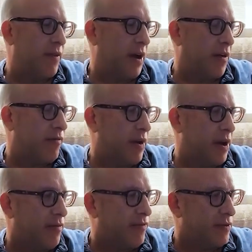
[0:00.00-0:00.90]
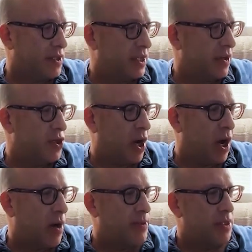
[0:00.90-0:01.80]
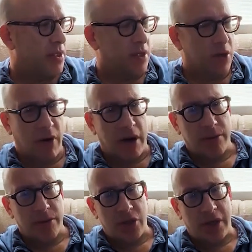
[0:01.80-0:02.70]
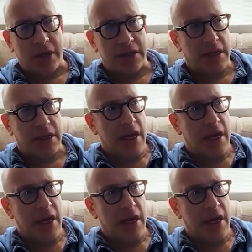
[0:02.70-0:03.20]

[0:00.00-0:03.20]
of Steve Jobs as this incredible genius.